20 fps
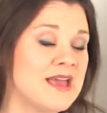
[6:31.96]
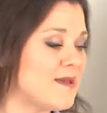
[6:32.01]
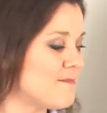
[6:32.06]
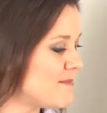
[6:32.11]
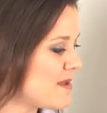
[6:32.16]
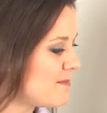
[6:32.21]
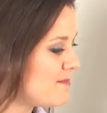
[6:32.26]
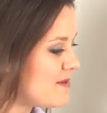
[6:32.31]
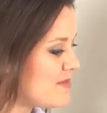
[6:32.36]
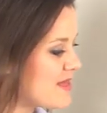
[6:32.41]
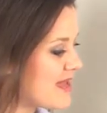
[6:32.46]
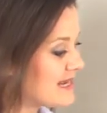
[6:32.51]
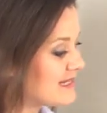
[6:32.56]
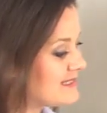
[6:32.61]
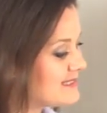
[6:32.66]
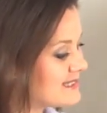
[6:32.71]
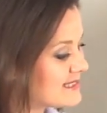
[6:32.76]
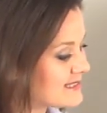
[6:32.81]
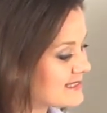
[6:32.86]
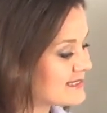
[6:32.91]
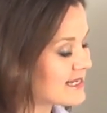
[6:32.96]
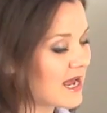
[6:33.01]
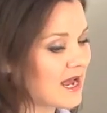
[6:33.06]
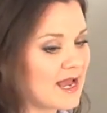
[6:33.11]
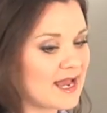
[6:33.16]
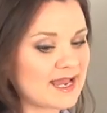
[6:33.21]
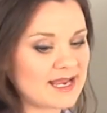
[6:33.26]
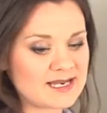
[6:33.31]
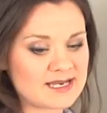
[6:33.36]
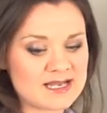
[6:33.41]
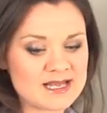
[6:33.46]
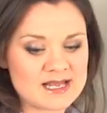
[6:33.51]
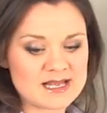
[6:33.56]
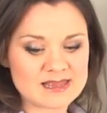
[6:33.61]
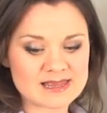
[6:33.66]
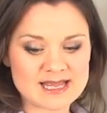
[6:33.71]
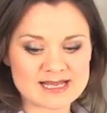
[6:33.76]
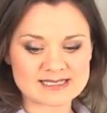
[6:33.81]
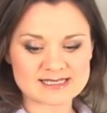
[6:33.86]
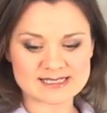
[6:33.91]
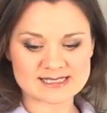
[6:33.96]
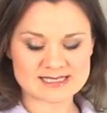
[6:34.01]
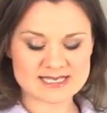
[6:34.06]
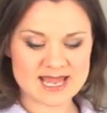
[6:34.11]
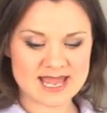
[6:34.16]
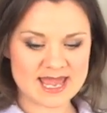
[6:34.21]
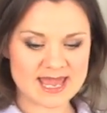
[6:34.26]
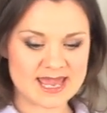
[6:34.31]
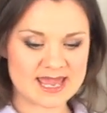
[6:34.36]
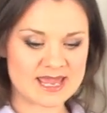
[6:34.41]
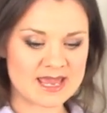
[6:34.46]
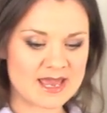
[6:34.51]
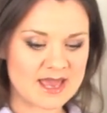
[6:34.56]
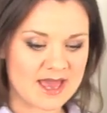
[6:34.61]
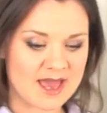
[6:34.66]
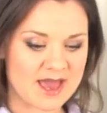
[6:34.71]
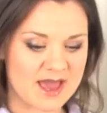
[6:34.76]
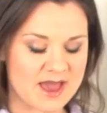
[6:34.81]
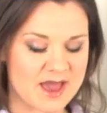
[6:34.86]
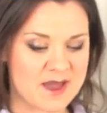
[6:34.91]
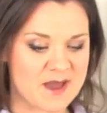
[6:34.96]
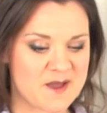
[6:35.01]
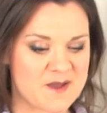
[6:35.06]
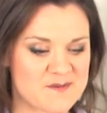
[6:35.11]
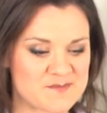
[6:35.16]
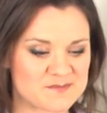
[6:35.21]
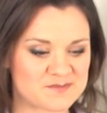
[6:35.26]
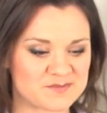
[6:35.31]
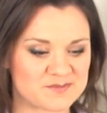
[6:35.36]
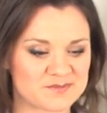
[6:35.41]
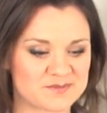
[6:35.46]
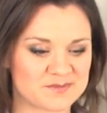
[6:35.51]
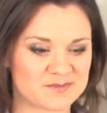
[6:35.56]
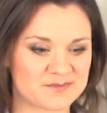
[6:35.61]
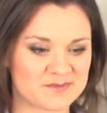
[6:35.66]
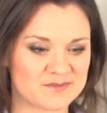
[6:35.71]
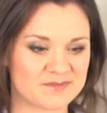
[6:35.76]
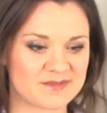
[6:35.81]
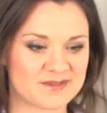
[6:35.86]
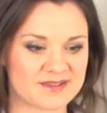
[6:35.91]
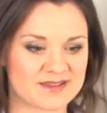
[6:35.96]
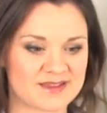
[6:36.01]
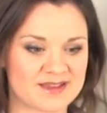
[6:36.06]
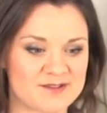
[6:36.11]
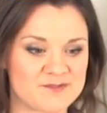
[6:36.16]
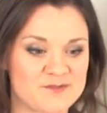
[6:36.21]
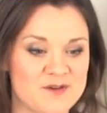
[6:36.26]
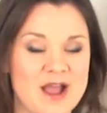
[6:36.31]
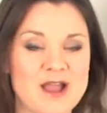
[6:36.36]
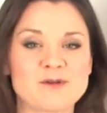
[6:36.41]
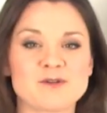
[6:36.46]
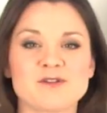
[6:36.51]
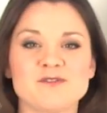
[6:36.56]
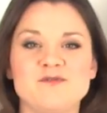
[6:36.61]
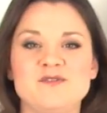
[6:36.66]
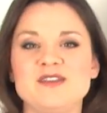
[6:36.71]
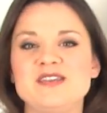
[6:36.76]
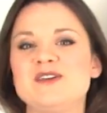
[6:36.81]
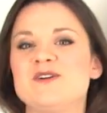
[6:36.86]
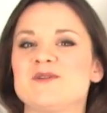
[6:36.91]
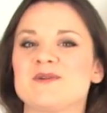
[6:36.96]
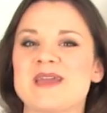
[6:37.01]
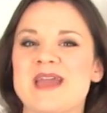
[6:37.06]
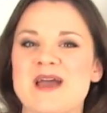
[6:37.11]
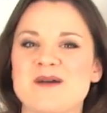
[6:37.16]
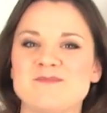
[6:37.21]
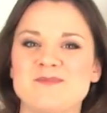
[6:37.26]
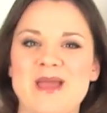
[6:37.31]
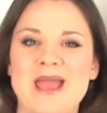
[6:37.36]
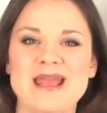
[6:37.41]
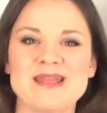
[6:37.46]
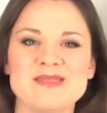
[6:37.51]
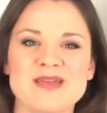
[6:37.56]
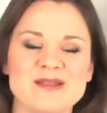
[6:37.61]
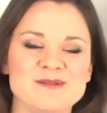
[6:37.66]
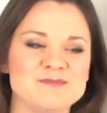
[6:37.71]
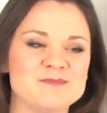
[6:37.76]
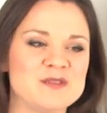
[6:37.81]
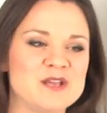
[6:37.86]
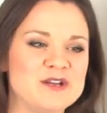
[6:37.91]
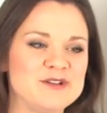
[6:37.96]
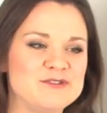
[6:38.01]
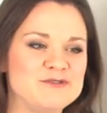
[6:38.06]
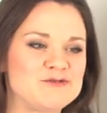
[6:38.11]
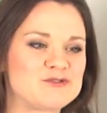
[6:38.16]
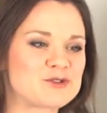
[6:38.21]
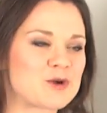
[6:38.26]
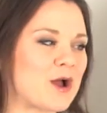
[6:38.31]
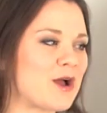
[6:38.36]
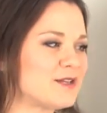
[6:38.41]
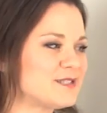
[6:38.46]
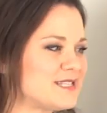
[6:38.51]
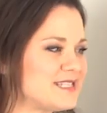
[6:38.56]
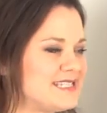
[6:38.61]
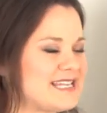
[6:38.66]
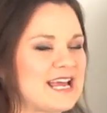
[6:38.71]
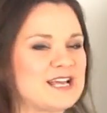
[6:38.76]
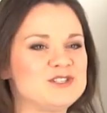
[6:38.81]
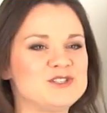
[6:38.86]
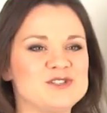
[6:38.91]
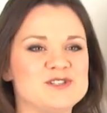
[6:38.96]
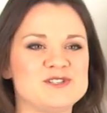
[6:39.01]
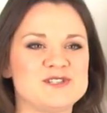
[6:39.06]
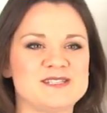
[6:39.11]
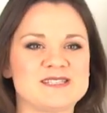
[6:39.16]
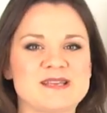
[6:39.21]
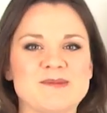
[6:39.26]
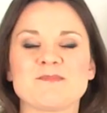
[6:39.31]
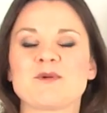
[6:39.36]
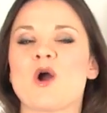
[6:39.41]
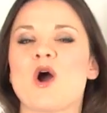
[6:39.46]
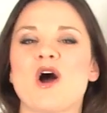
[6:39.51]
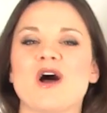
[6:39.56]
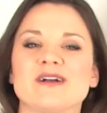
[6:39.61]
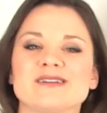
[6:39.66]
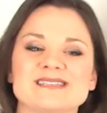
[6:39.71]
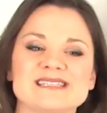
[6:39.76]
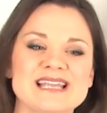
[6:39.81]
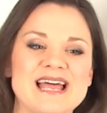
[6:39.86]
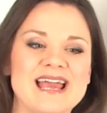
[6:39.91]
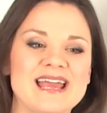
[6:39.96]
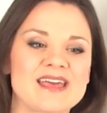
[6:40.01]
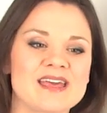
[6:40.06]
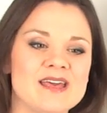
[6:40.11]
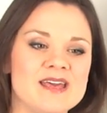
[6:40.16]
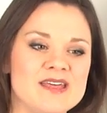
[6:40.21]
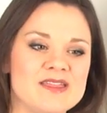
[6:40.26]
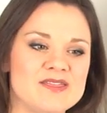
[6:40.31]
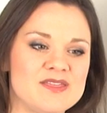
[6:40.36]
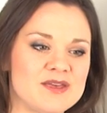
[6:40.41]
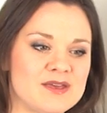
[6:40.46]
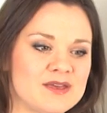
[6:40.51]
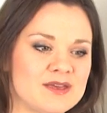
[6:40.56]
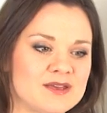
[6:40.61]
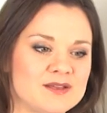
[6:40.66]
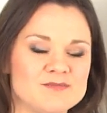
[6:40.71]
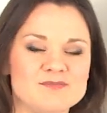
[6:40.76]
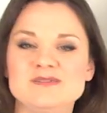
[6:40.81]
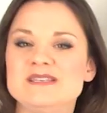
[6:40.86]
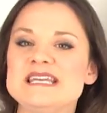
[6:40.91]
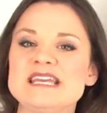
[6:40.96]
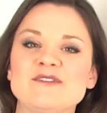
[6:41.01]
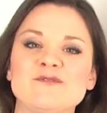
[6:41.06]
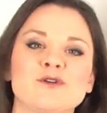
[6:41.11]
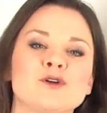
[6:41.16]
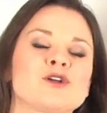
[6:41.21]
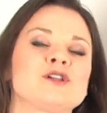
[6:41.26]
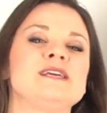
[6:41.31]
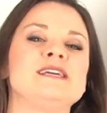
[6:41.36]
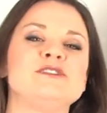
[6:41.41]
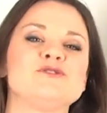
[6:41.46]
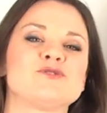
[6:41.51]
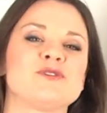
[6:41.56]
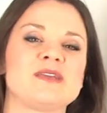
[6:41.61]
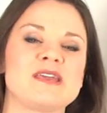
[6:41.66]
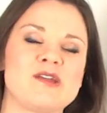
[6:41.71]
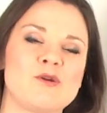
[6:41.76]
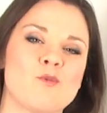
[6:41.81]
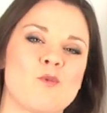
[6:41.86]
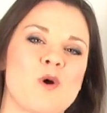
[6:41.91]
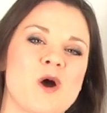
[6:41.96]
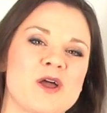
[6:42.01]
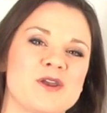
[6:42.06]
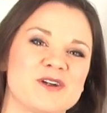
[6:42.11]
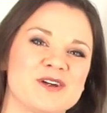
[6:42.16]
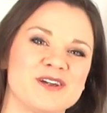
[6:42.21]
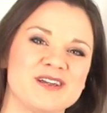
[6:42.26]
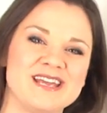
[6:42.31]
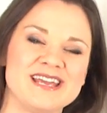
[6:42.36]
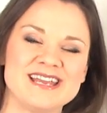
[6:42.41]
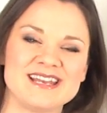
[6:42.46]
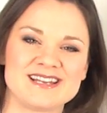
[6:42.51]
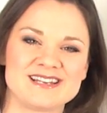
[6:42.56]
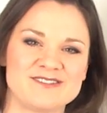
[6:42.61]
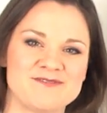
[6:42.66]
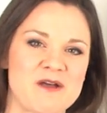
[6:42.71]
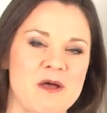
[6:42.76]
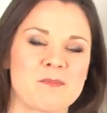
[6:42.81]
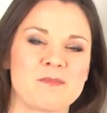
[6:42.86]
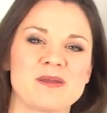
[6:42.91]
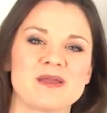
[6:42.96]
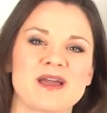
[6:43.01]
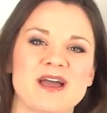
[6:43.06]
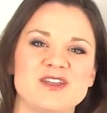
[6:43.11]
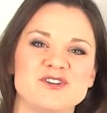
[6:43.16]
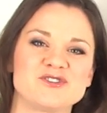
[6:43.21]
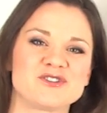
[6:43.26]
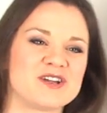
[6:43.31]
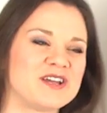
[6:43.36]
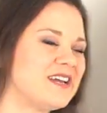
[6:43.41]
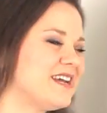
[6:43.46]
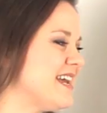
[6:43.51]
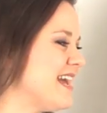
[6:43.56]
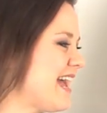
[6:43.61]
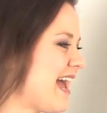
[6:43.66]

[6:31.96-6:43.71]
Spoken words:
Maybe they design, let's say, a viral video campaign that draws attention to some cause, like the need for clean drinking water in a developing country.